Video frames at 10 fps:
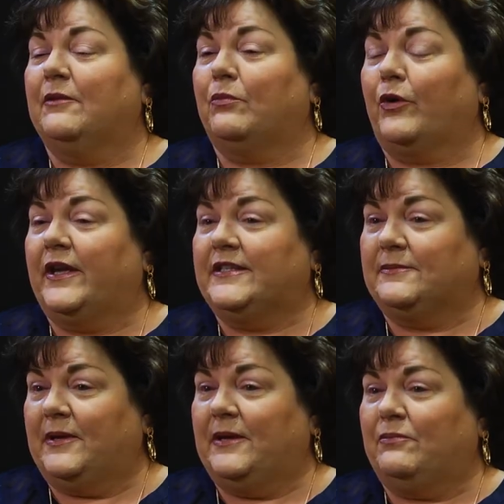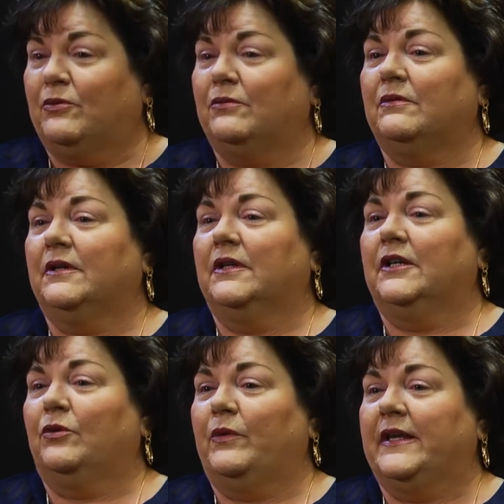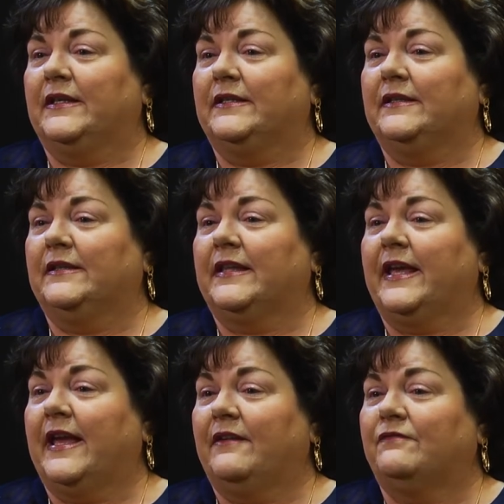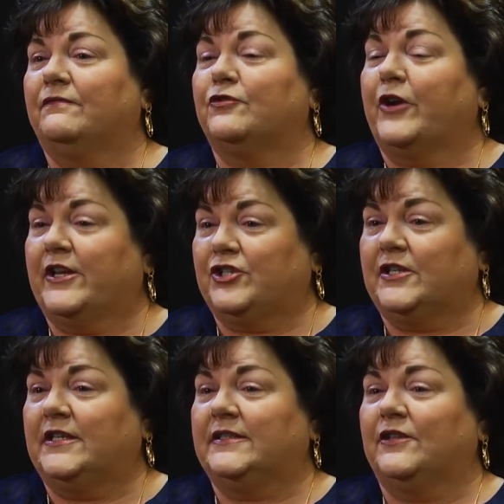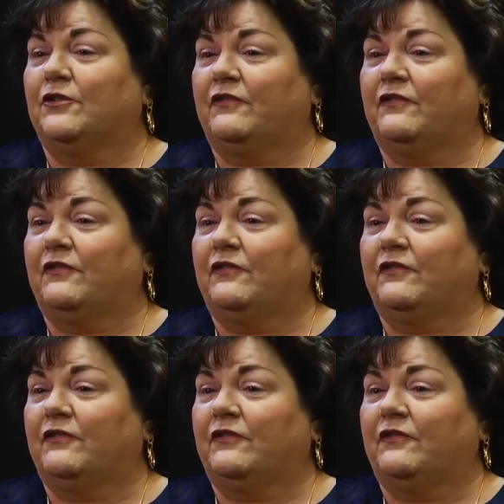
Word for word: embrace people when they have tragedies in their